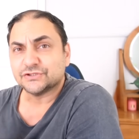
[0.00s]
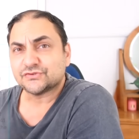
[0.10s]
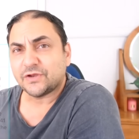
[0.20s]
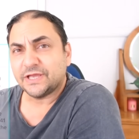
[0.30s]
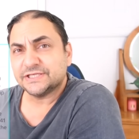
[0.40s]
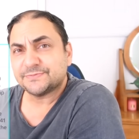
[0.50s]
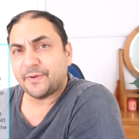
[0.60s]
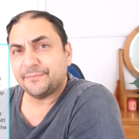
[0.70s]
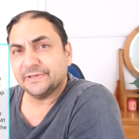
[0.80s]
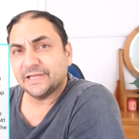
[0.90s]
Australia's
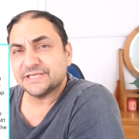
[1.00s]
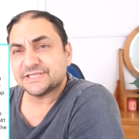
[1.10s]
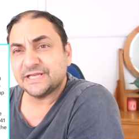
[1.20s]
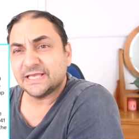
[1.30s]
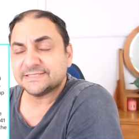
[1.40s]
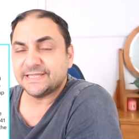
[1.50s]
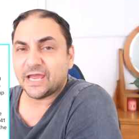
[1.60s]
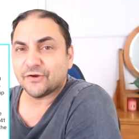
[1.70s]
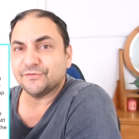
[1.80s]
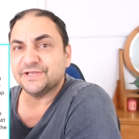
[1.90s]
population has
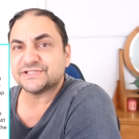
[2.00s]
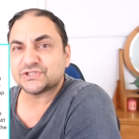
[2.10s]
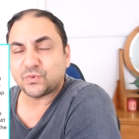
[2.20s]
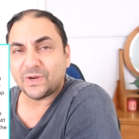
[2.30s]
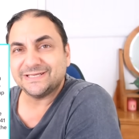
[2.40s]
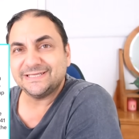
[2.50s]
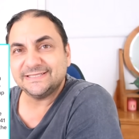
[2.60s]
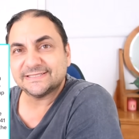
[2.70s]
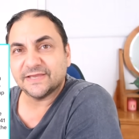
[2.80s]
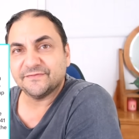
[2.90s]
now reached
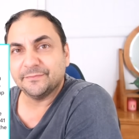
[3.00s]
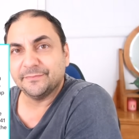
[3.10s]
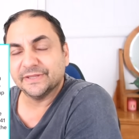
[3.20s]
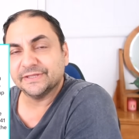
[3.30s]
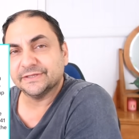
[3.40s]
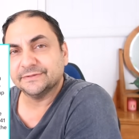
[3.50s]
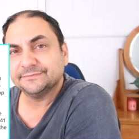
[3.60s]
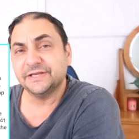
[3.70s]
27 million,